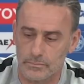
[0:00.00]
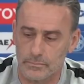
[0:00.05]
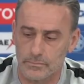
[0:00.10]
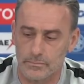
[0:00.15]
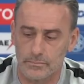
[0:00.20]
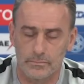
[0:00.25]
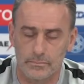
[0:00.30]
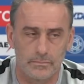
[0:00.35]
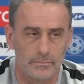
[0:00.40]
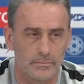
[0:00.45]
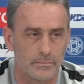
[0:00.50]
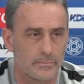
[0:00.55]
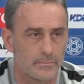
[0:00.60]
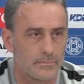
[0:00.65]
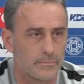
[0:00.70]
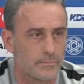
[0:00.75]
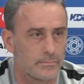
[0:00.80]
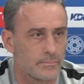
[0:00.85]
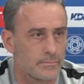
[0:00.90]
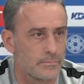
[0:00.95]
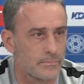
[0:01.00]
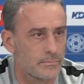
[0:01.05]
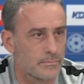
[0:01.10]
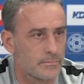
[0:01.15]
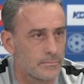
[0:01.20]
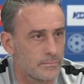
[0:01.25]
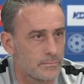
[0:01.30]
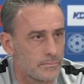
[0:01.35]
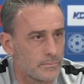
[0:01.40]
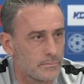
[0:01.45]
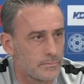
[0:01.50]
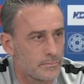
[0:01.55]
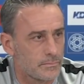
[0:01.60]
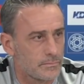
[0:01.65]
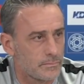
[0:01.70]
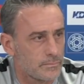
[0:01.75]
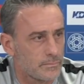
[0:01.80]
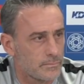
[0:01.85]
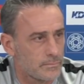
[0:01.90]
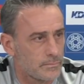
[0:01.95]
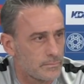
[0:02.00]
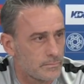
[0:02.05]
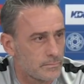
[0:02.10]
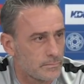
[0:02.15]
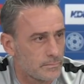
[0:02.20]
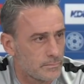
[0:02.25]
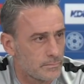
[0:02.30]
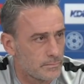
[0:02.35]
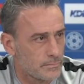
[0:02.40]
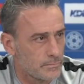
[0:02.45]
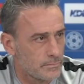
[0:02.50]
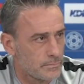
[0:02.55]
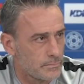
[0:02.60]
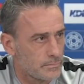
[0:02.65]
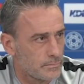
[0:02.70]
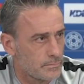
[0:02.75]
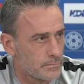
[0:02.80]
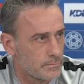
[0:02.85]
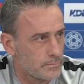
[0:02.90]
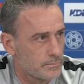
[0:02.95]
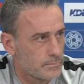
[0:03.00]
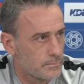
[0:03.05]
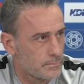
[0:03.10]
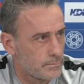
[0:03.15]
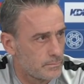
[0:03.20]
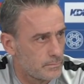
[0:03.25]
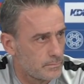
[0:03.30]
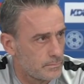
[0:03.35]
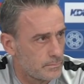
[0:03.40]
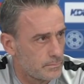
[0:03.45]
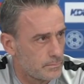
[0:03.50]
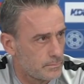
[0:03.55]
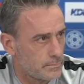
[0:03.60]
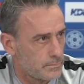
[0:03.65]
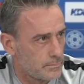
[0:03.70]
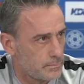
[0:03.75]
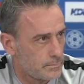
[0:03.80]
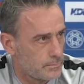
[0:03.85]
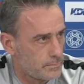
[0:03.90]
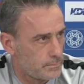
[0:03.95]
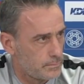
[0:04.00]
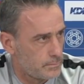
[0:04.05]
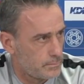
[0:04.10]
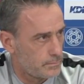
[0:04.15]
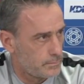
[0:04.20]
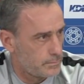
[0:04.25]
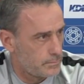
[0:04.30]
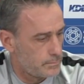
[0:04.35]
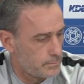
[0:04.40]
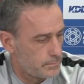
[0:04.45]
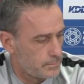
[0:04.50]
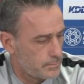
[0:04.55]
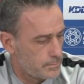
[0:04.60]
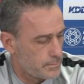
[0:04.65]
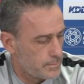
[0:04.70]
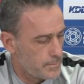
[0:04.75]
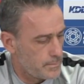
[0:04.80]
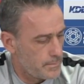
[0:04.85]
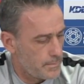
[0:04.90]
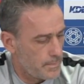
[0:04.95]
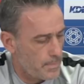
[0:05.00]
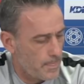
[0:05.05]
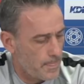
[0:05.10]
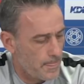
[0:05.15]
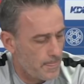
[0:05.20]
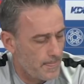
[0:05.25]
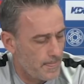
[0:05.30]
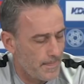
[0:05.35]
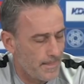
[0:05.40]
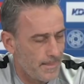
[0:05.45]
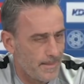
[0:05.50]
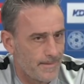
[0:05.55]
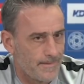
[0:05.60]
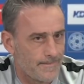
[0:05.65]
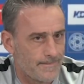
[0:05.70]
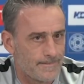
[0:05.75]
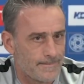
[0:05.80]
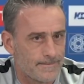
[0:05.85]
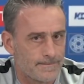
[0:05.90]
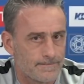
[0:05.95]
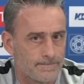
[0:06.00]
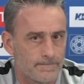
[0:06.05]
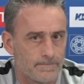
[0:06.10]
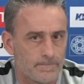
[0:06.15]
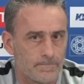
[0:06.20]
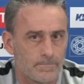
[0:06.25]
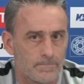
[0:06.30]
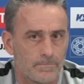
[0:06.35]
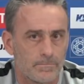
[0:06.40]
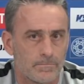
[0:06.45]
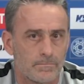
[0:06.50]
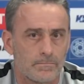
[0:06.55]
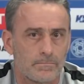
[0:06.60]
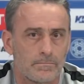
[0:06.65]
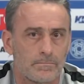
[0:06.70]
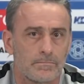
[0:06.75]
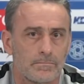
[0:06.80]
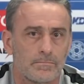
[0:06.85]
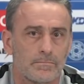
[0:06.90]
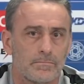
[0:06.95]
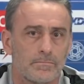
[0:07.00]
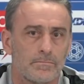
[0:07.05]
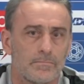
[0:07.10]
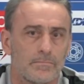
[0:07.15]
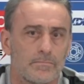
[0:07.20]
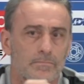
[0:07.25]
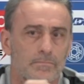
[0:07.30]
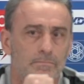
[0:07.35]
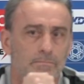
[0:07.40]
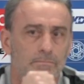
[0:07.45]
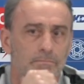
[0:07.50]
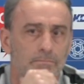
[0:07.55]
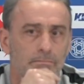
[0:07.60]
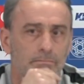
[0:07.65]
No one is speaking in this clip.